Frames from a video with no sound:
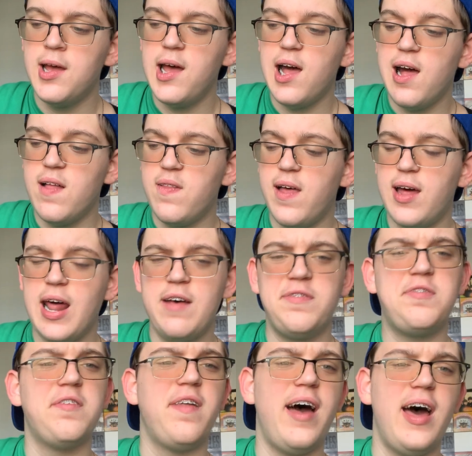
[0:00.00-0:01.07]
And then
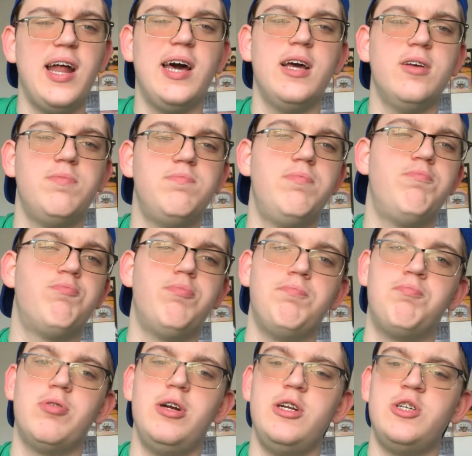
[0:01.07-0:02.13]
after that, I'm
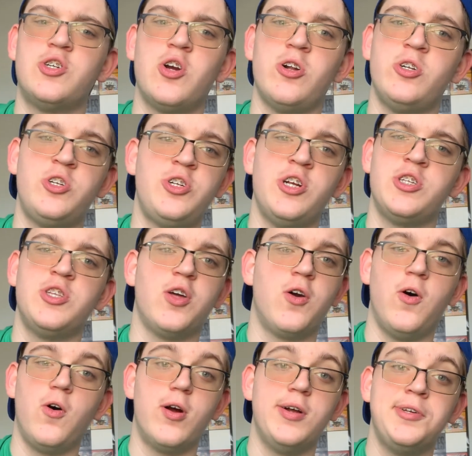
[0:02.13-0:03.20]
pretty sure it's just the
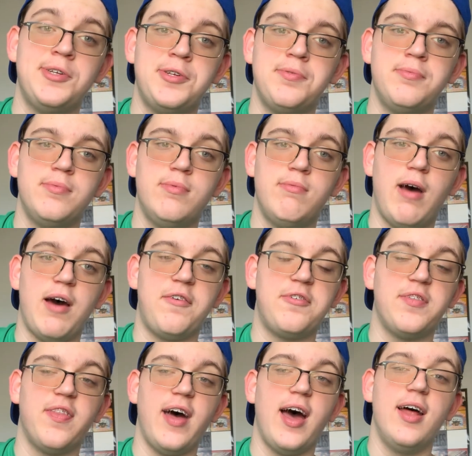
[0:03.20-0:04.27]
chorus. After
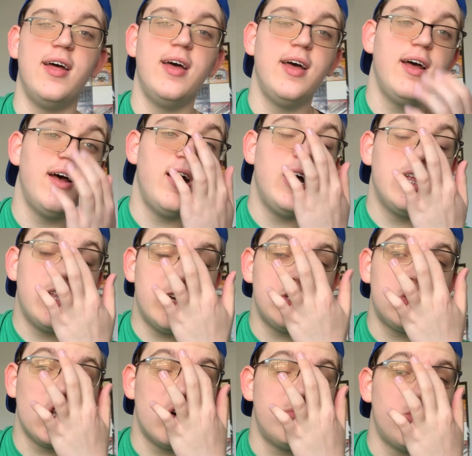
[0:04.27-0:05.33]
that, there's
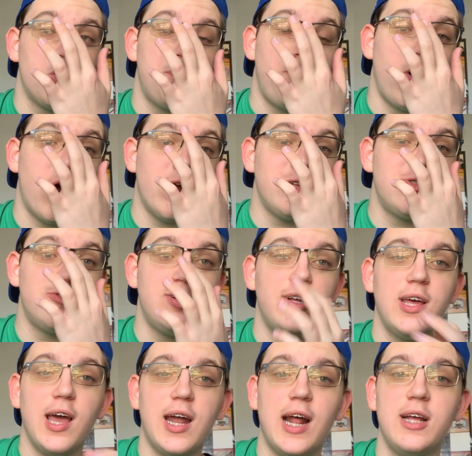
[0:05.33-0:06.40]
no more parts
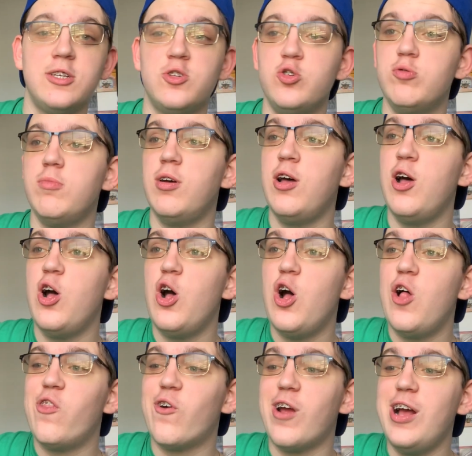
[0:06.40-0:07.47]
really, and I assume
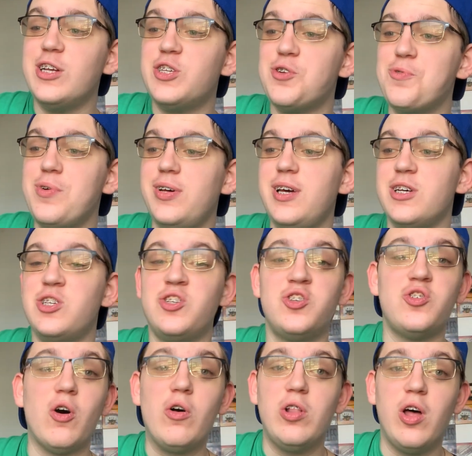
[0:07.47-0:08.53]
there isn't really a
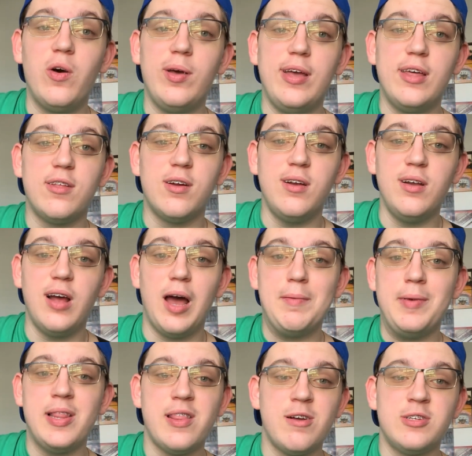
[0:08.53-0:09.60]
solo either. I
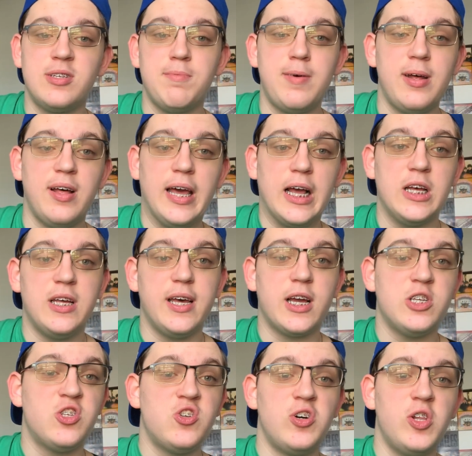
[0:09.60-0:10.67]
mean, there's a bit like
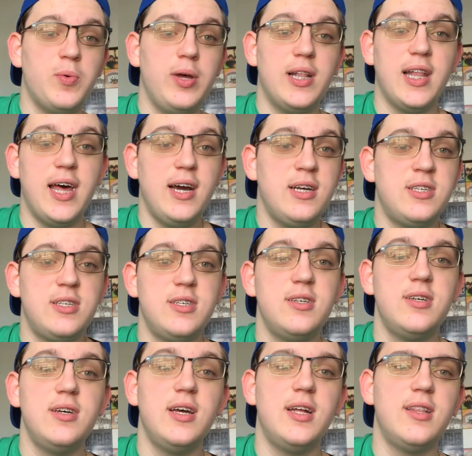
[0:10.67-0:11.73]
solo-y licks
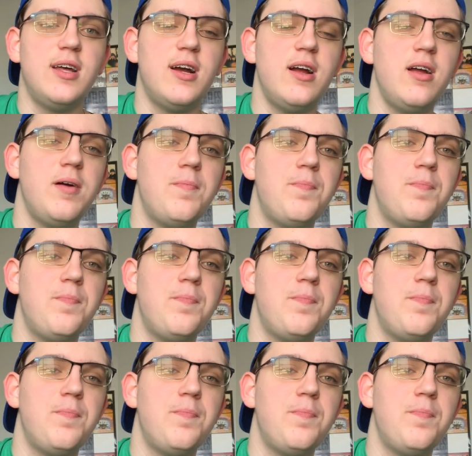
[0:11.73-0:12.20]
in there,